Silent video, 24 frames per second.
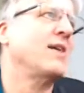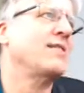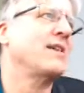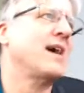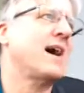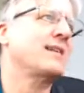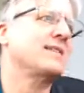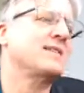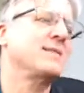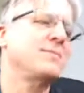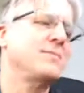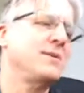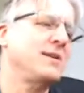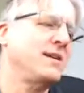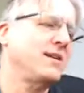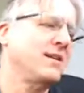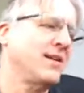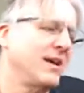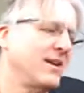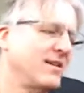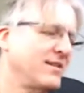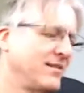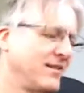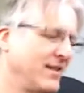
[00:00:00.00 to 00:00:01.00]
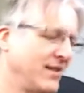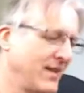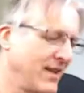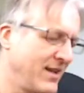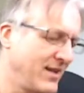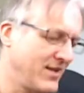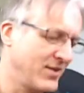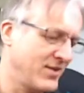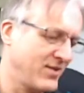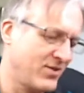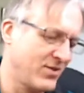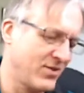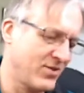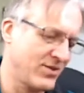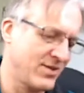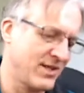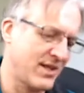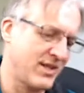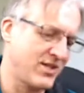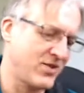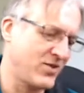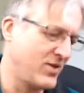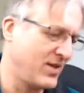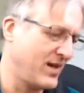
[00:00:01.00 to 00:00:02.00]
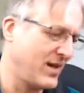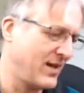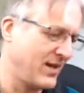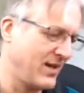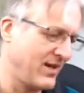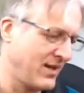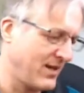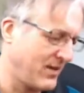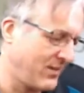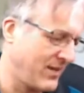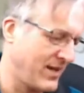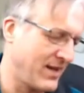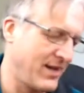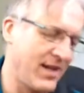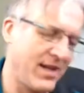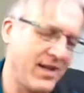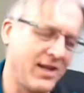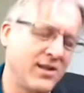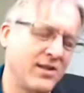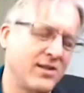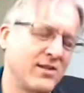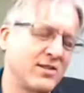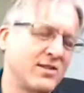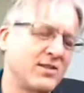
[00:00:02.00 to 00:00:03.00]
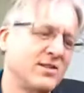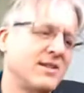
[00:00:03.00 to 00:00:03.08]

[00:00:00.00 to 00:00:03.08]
got to be like the latest Joe Satriani, Eddie Van Halen.